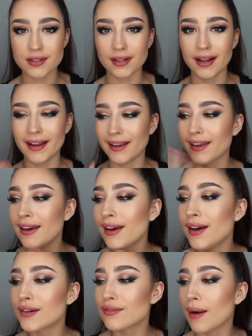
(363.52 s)
just like
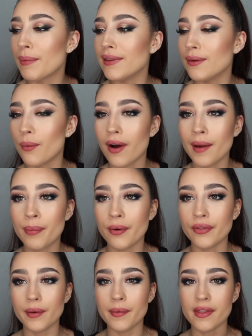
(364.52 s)
rubbing the wipe
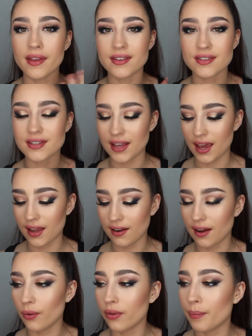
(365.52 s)
on them and they're just getting
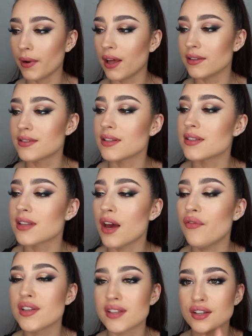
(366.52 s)
like all the blood to the
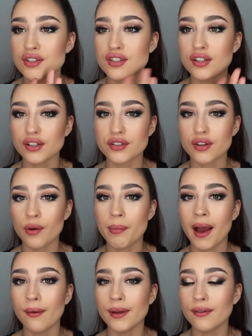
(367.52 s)
surface. They just look so
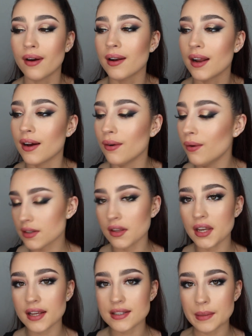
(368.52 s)
pouty right now. So the
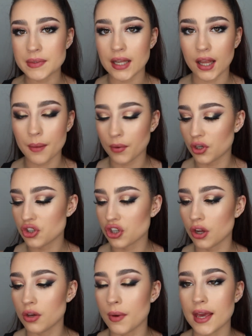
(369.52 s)
next lipstick that I'm going to
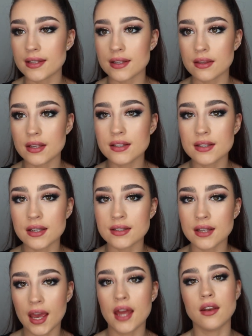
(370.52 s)
show you is, this
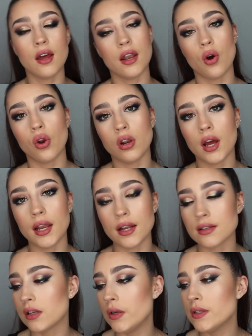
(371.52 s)
is again an online
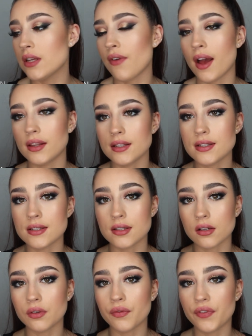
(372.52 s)
exclusive, and this is
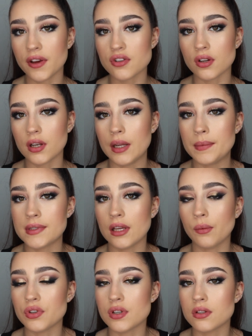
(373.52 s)
the Confession
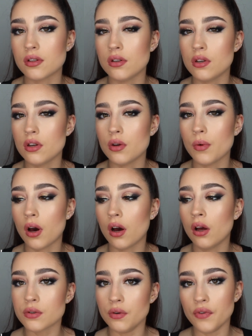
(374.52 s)
lipstick, which is the
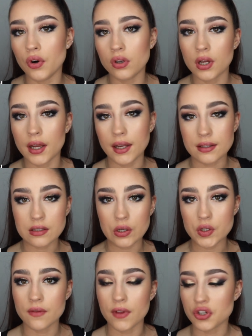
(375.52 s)
newer sort of online
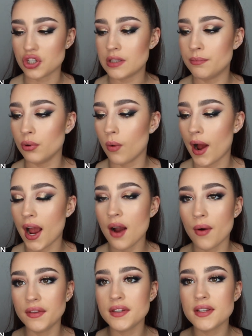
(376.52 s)
exclusive that she's bought
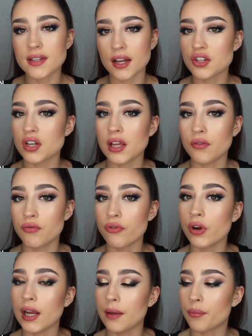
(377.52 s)
out. And this is actually a
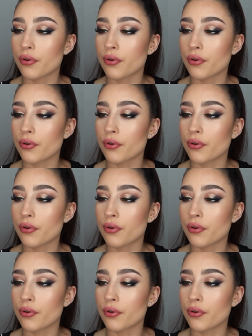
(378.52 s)
really